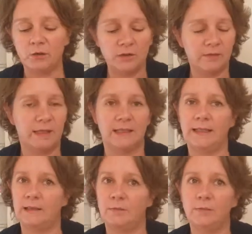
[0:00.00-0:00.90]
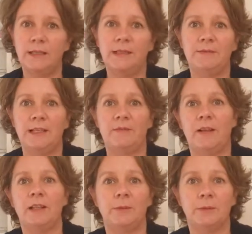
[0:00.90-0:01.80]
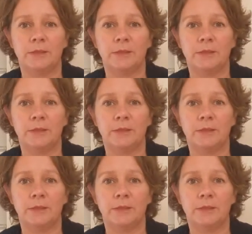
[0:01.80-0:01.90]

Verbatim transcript: all of this is really, really valuable